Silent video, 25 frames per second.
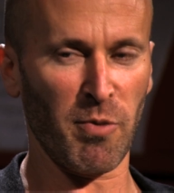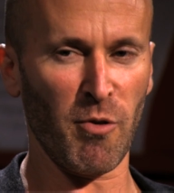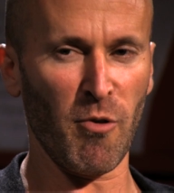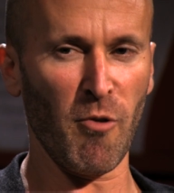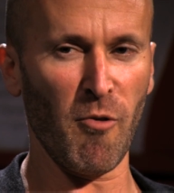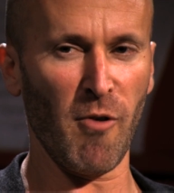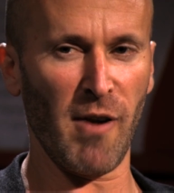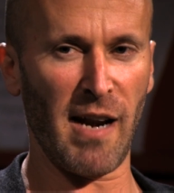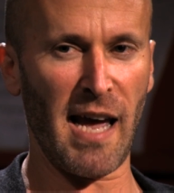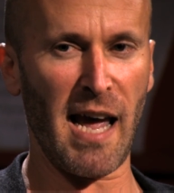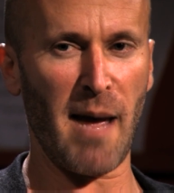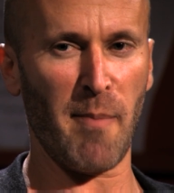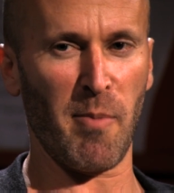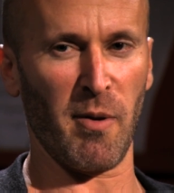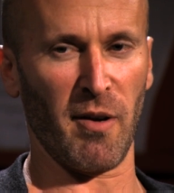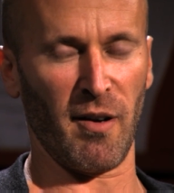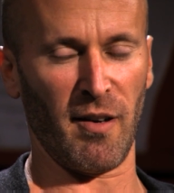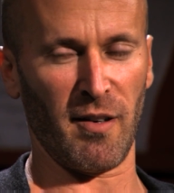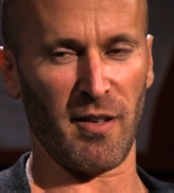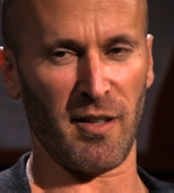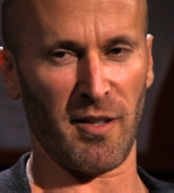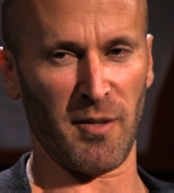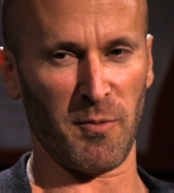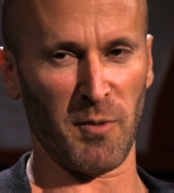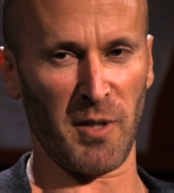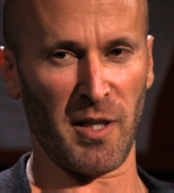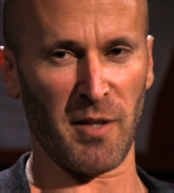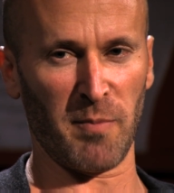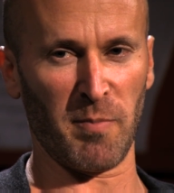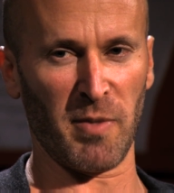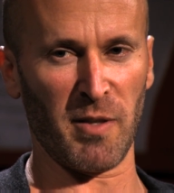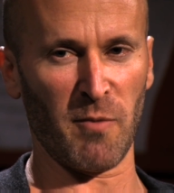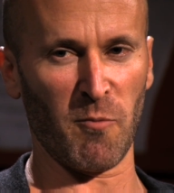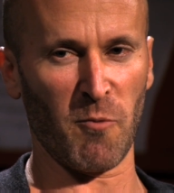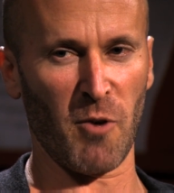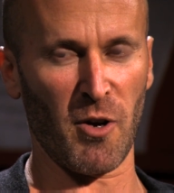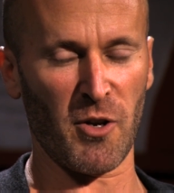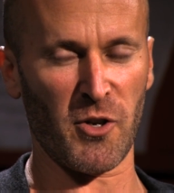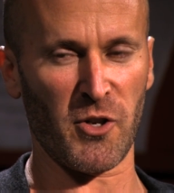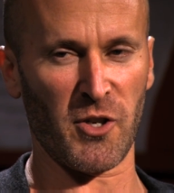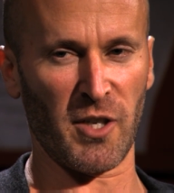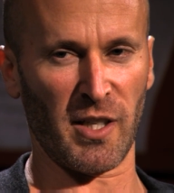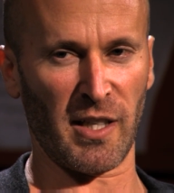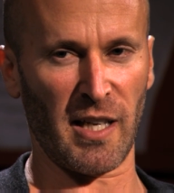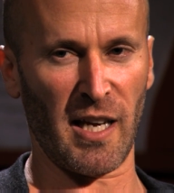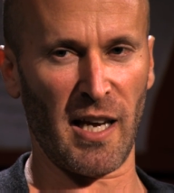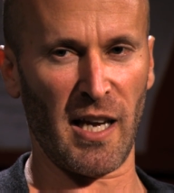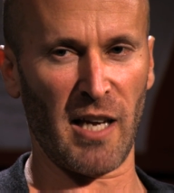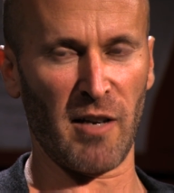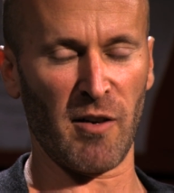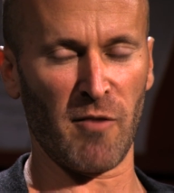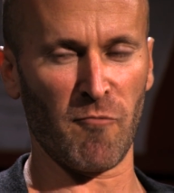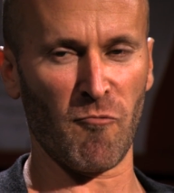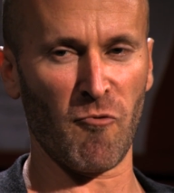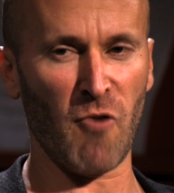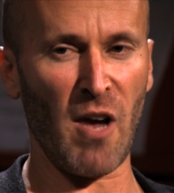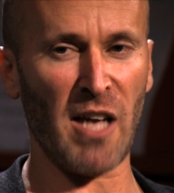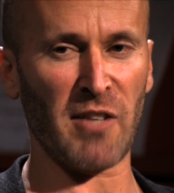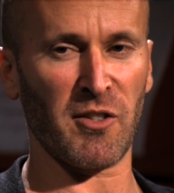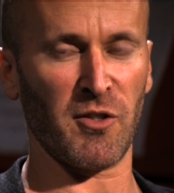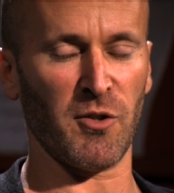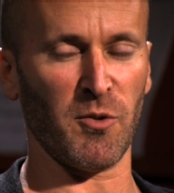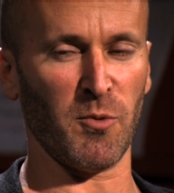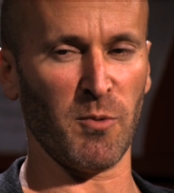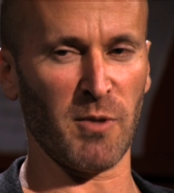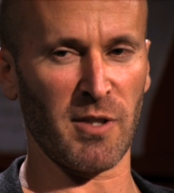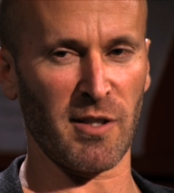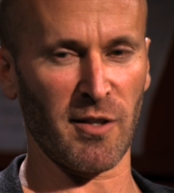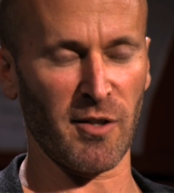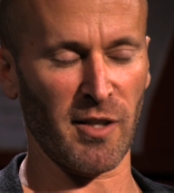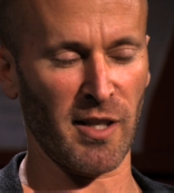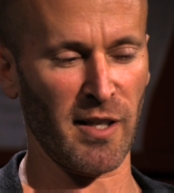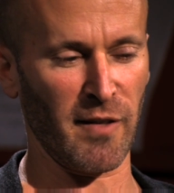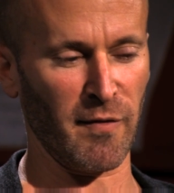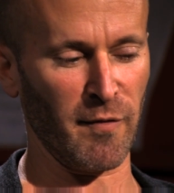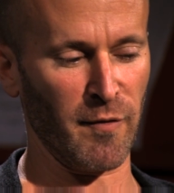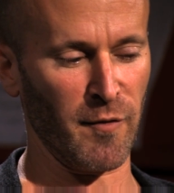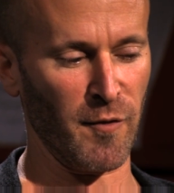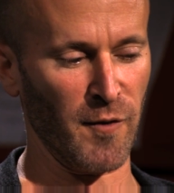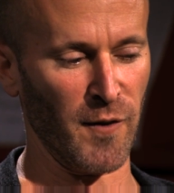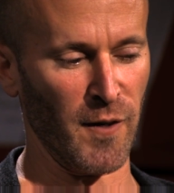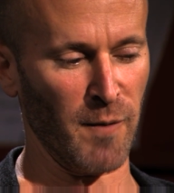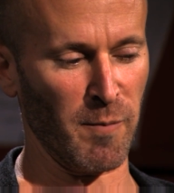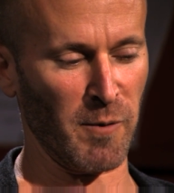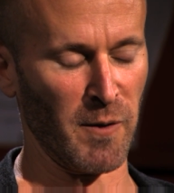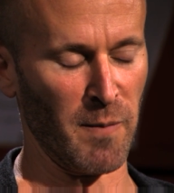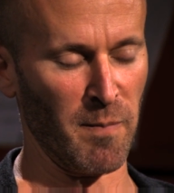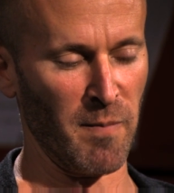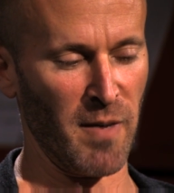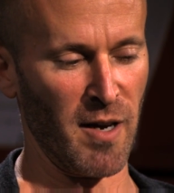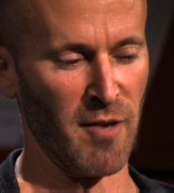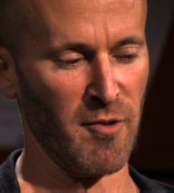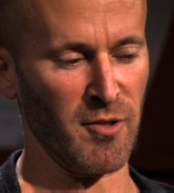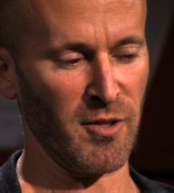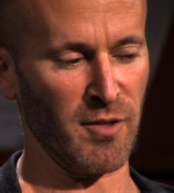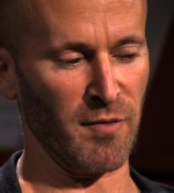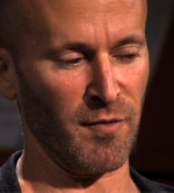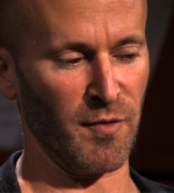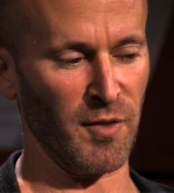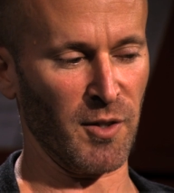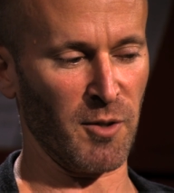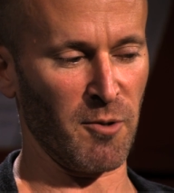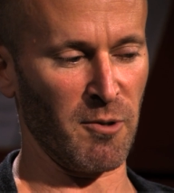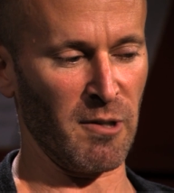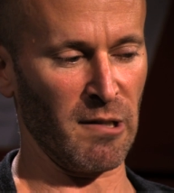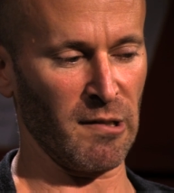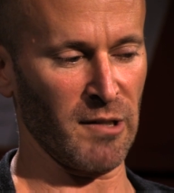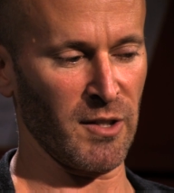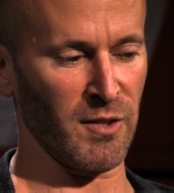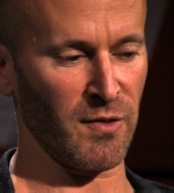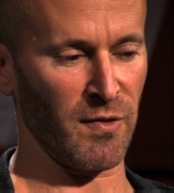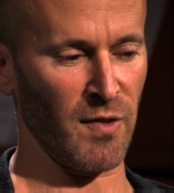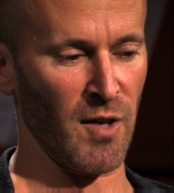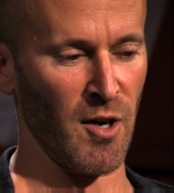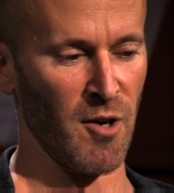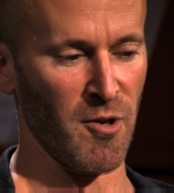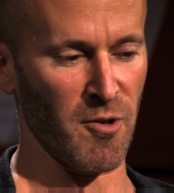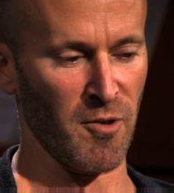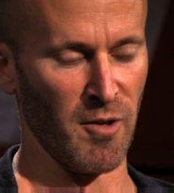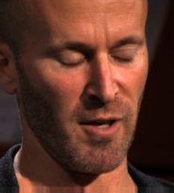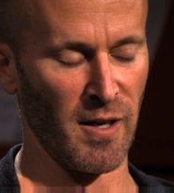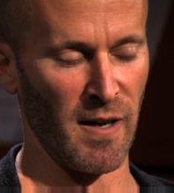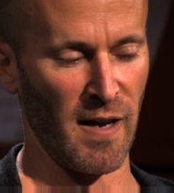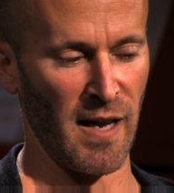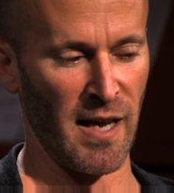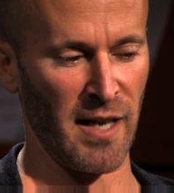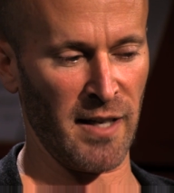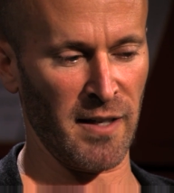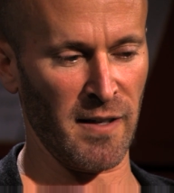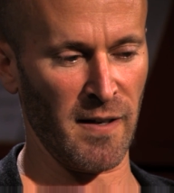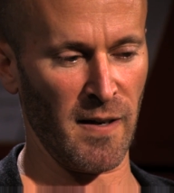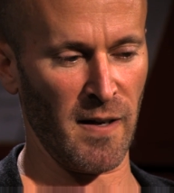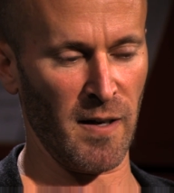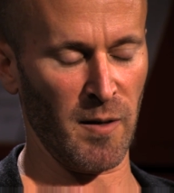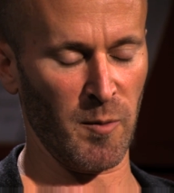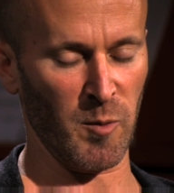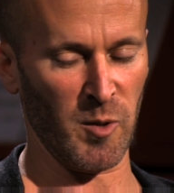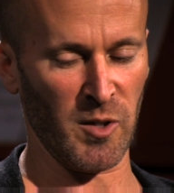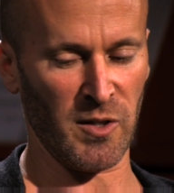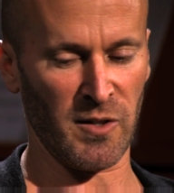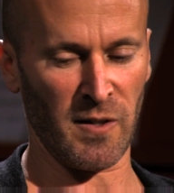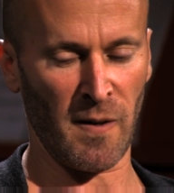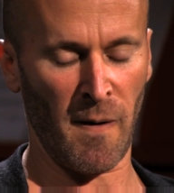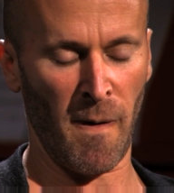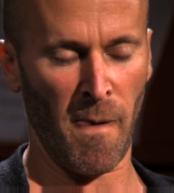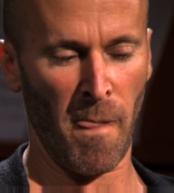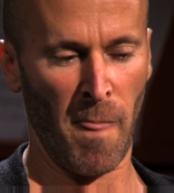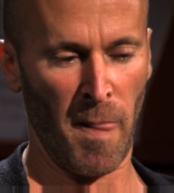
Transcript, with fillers: Paul Abbott had been watching it, and Russell was looking for a composer for Queer as Folk, and it was,